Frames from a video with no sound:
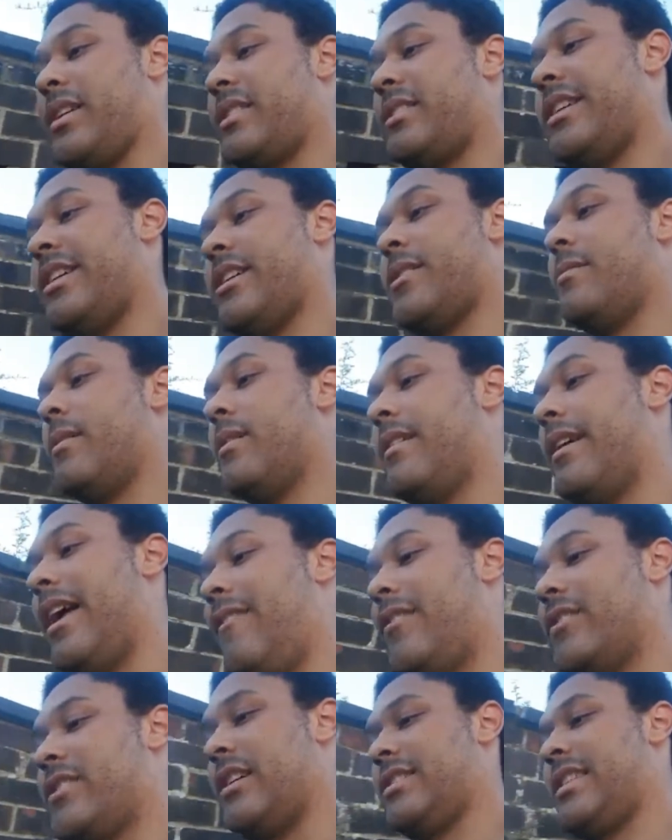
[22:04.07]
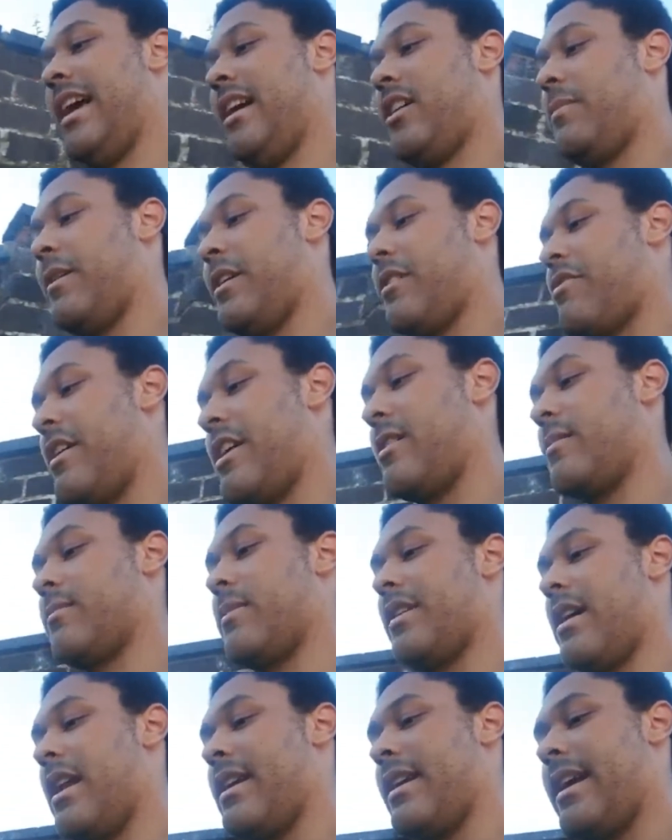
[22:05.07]
actually emphasize that could be a thing, but
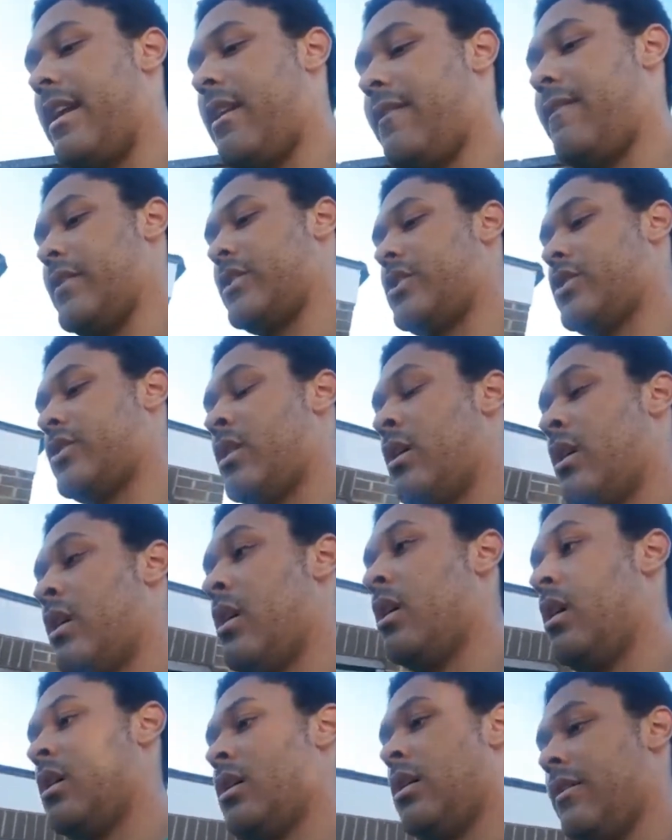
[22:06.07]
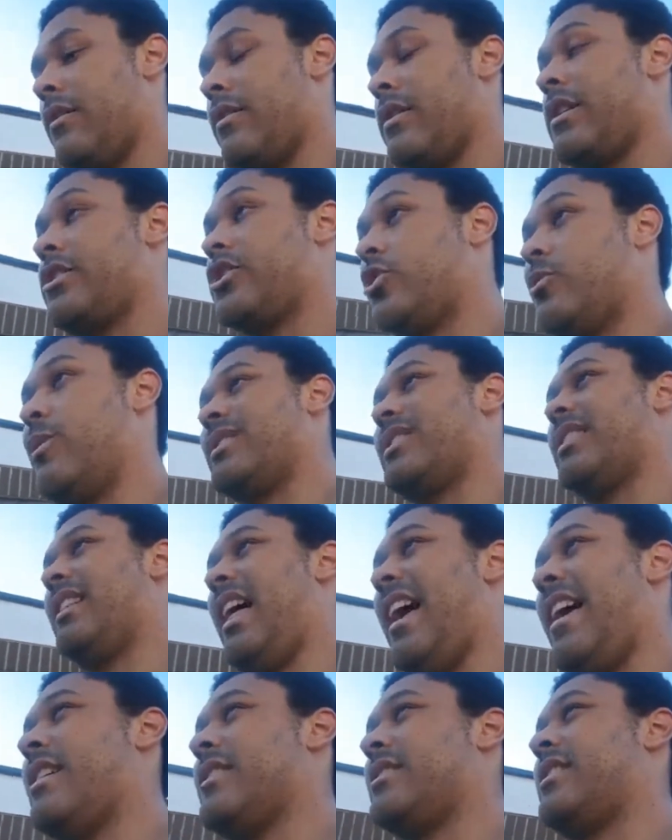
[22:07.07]
then again, if it's the issue is
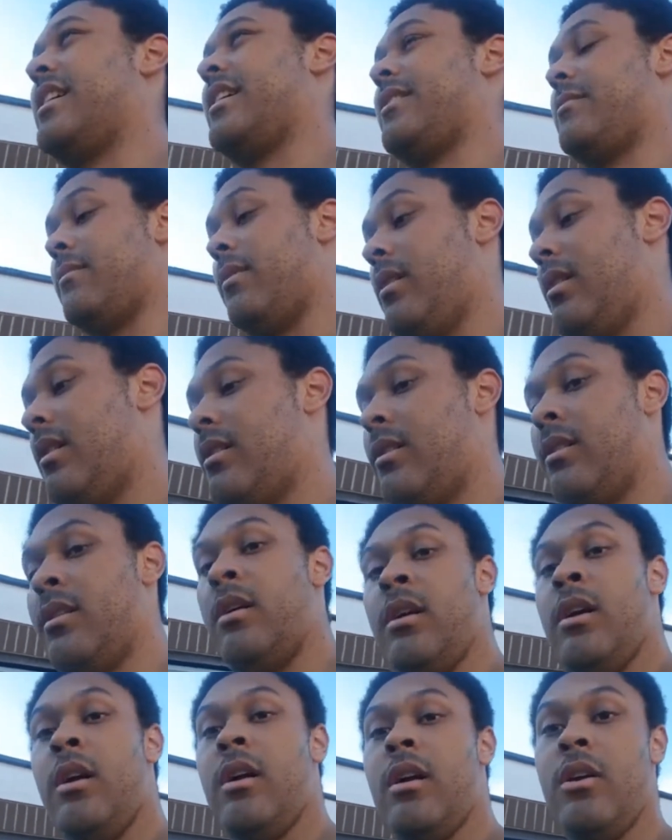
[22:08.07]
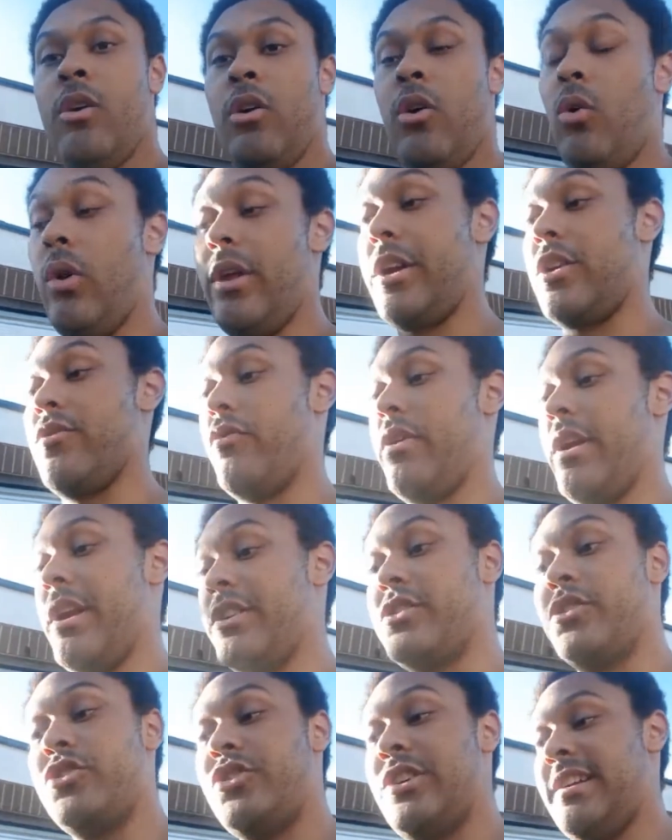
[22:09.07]
layers, then all I can really
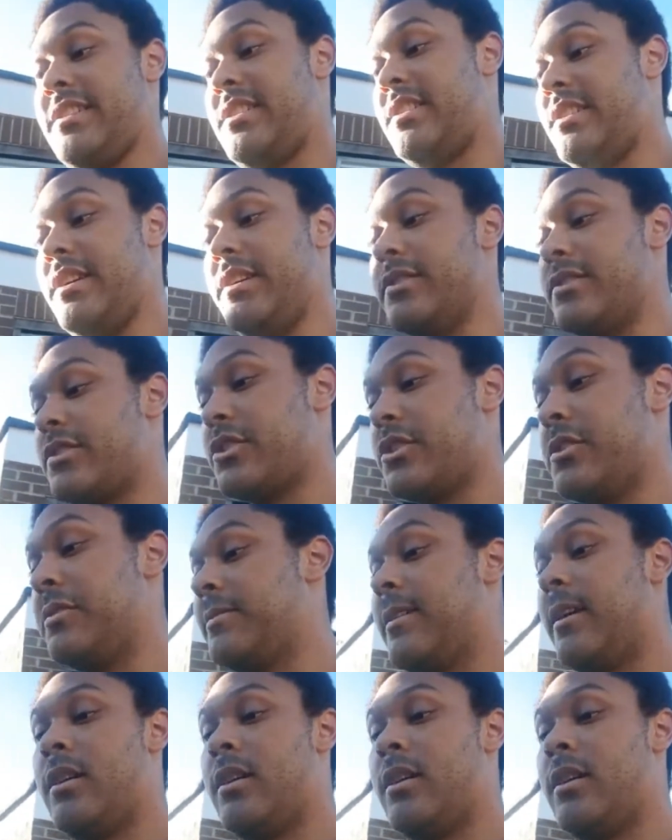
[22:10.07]
suggest is,